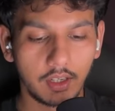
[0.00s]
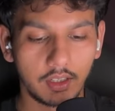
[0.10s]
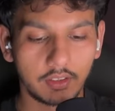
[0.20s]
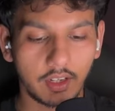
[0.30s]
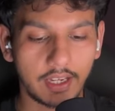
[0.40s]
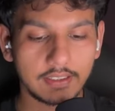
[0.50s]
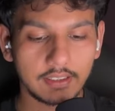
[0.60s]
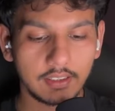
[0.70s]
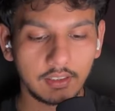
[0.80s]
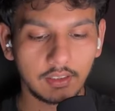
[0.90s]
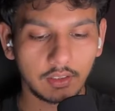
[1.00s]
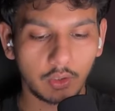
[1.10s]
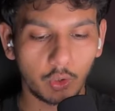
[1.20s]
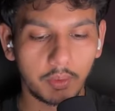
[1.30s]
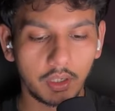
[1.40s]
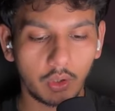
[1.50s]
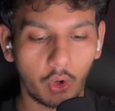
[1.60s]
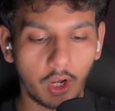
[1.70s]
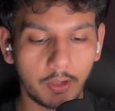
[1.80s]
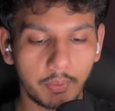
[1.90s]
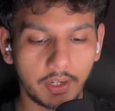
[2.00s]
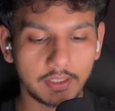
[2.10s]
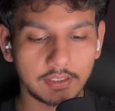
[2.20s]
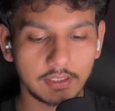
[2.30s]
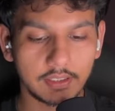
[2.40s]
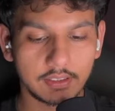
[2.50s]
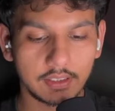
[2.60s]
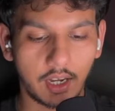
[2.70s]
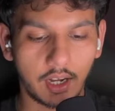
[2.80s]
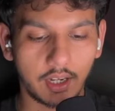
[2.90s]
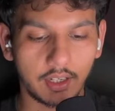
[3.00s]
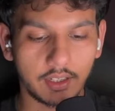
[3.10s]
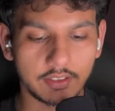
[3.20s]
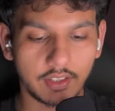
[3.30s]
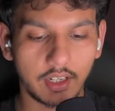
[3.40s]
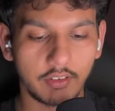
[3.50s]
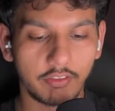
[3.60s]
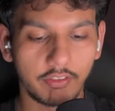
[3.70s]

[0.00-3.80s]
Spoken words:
The rise in global oil prices and Israel and